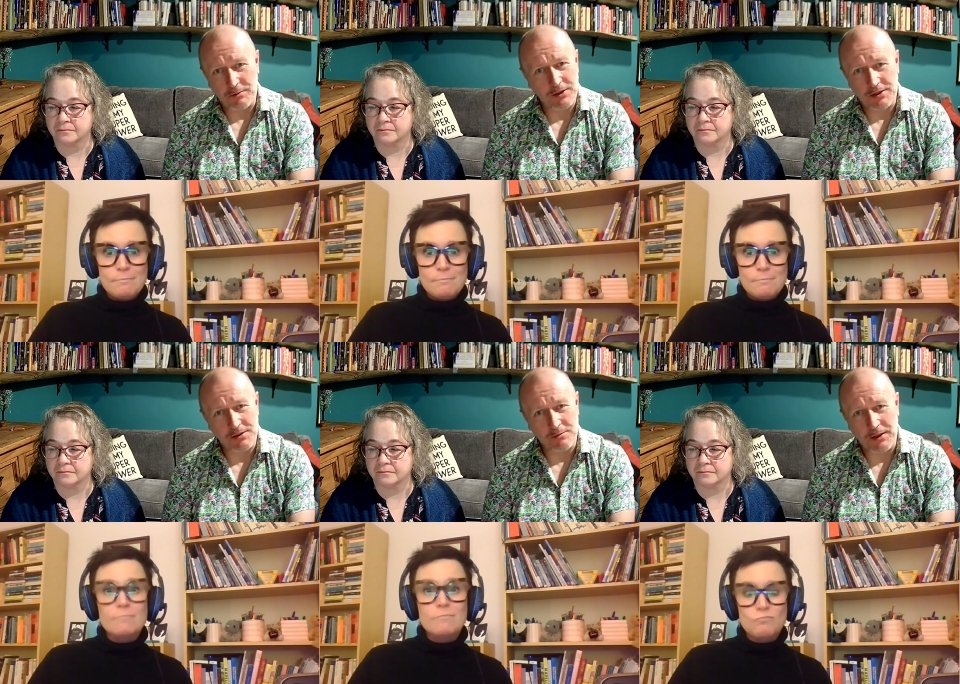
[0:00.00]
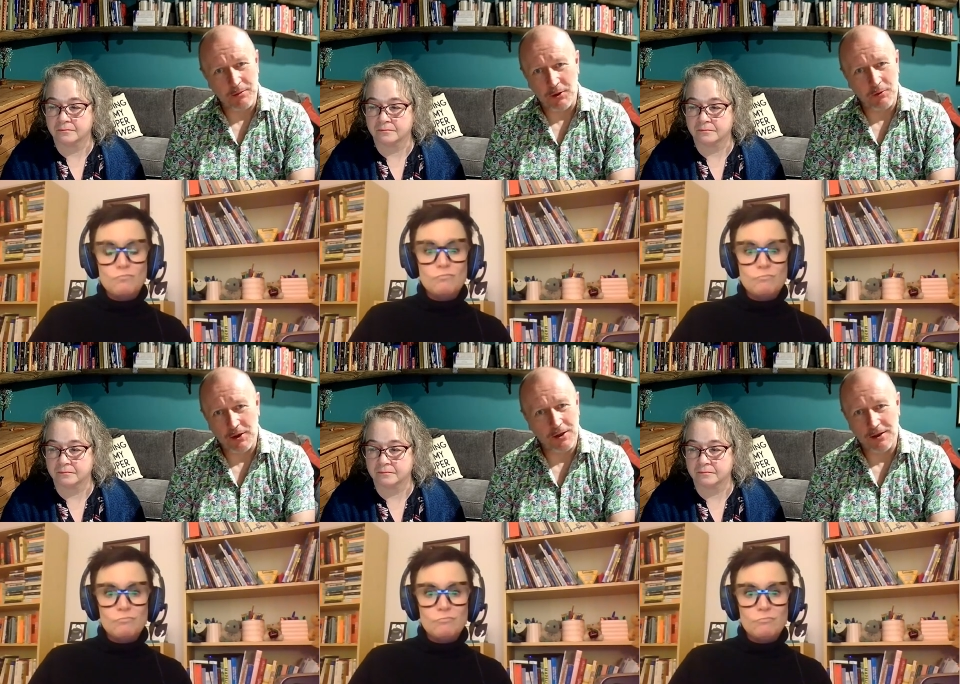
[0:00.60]
Speaker 1: because people
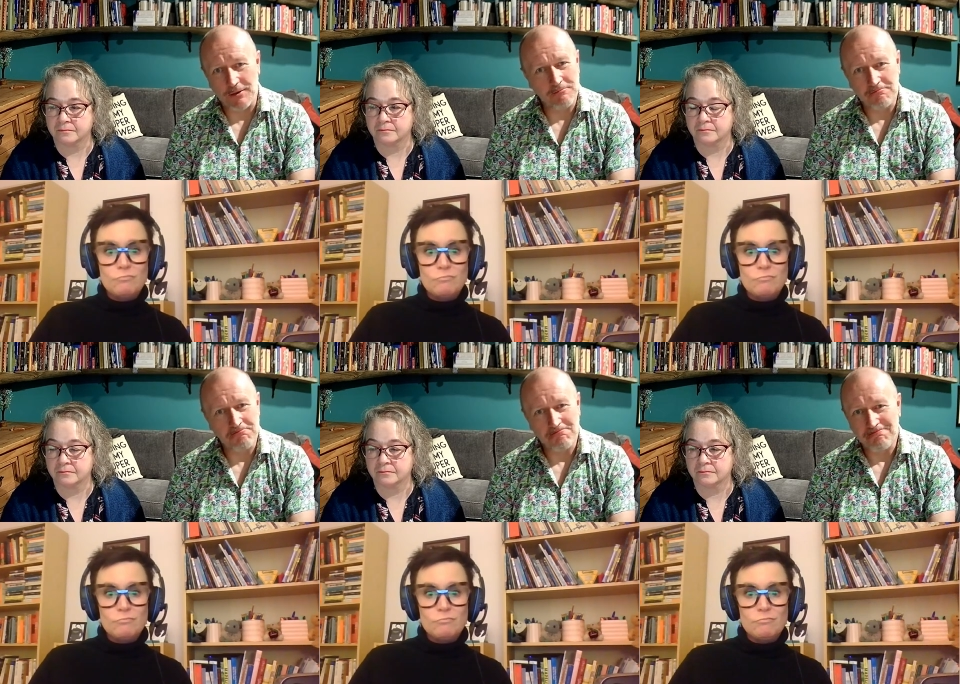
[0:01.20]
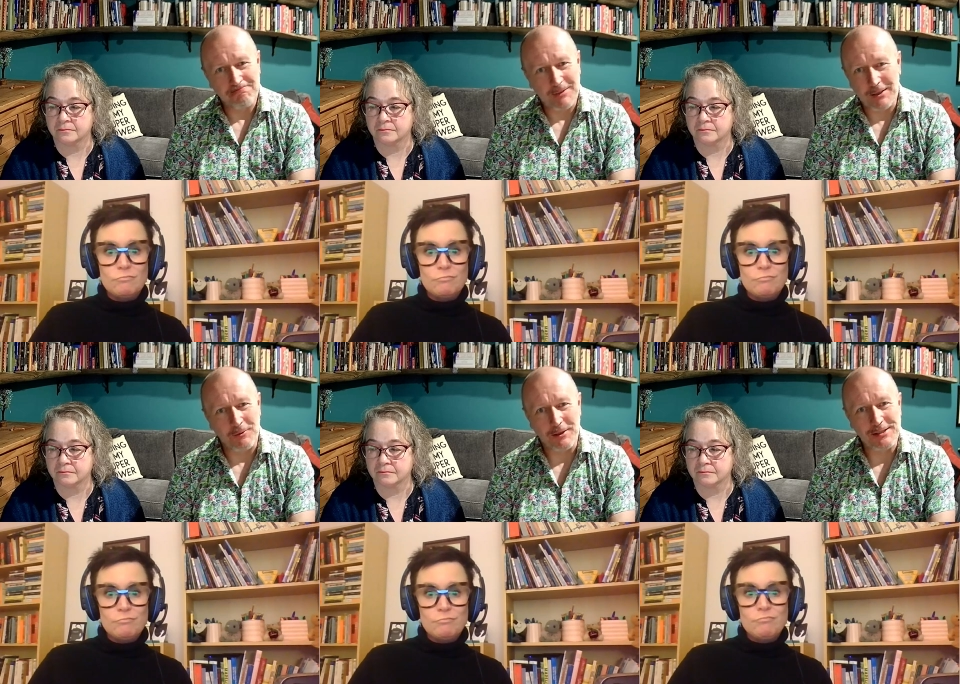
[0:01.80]
were I don't
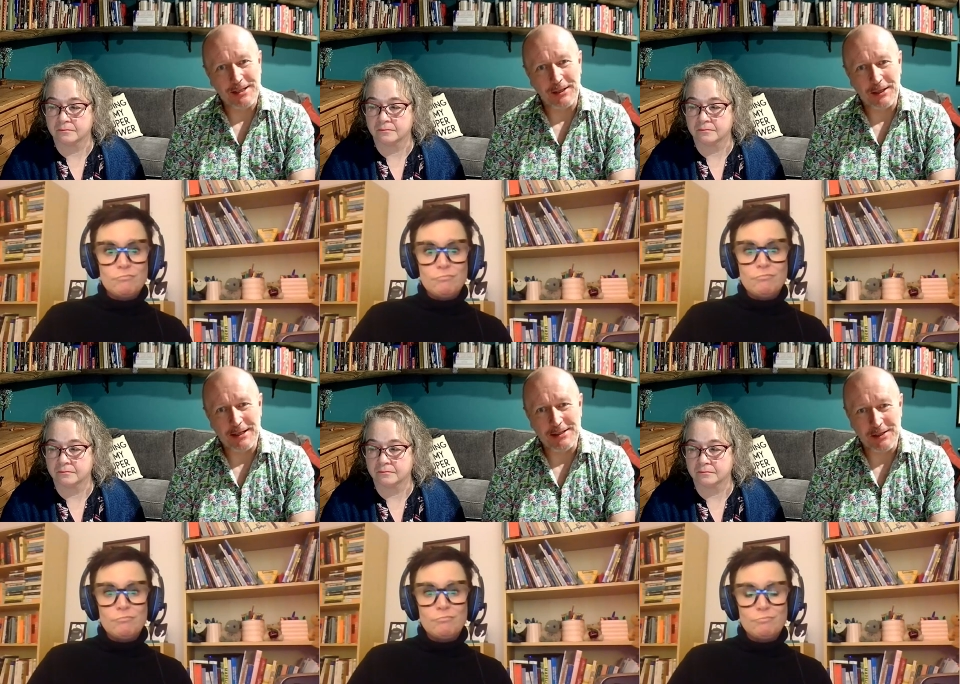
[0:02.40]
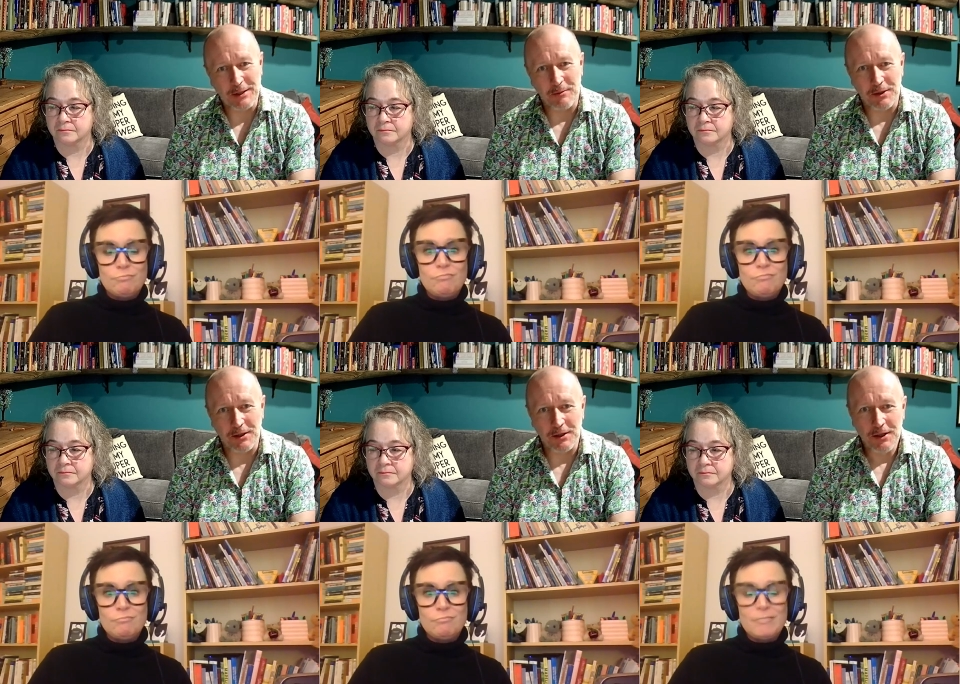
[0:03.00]
want to say lazy,
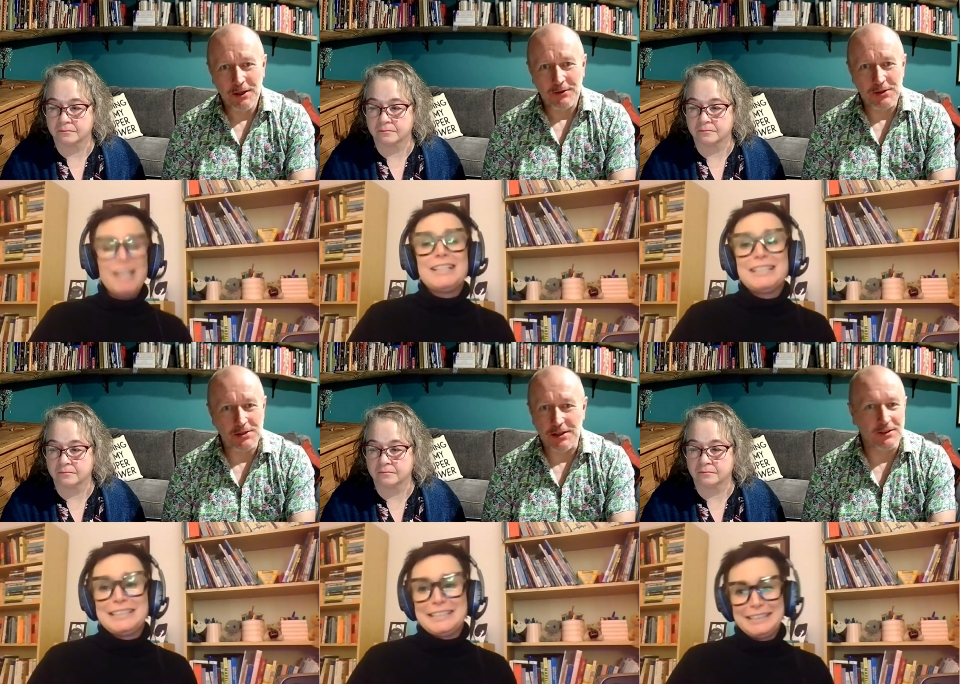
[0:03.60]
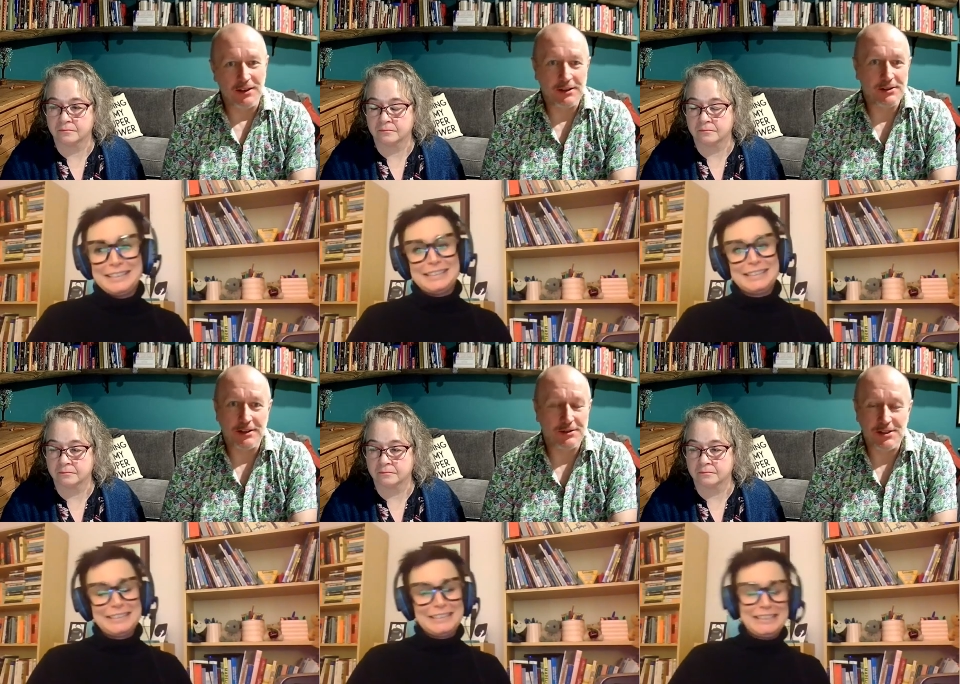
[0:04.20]
but just they
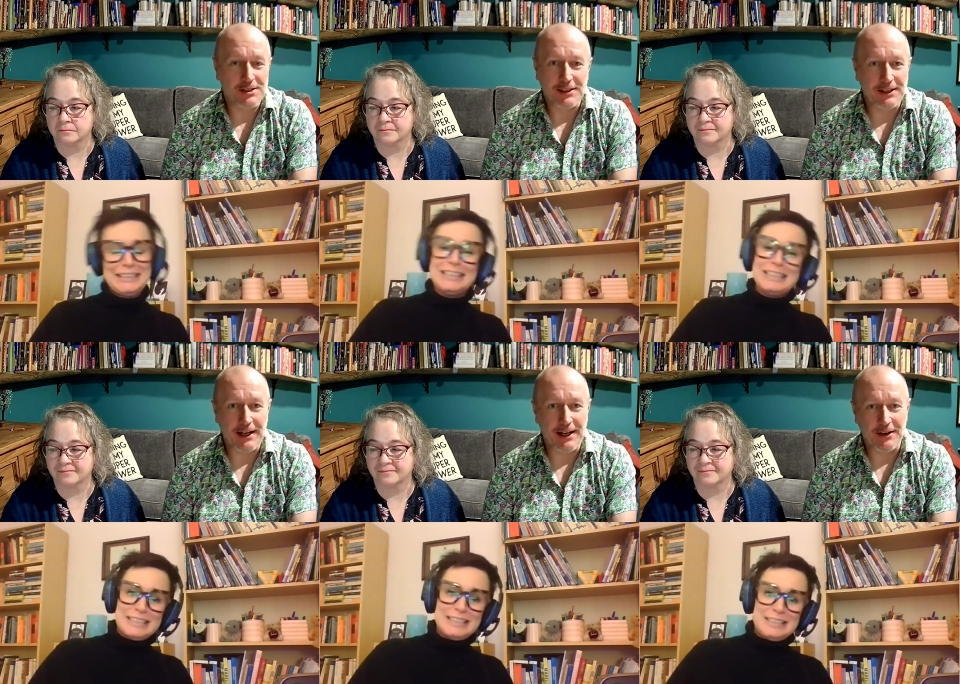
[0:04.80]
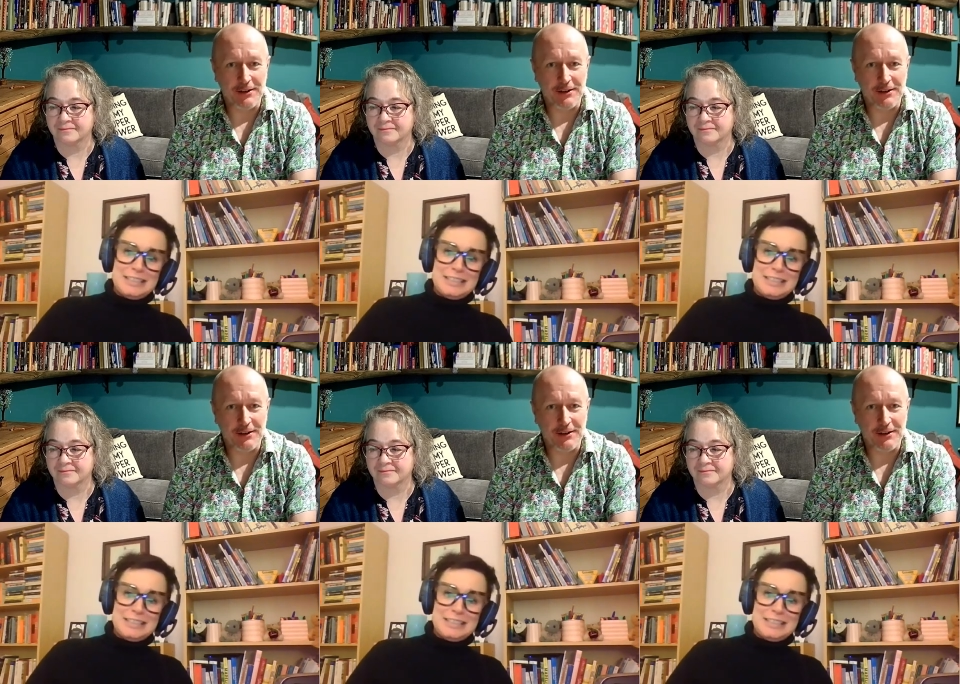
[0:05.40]
just didn't care.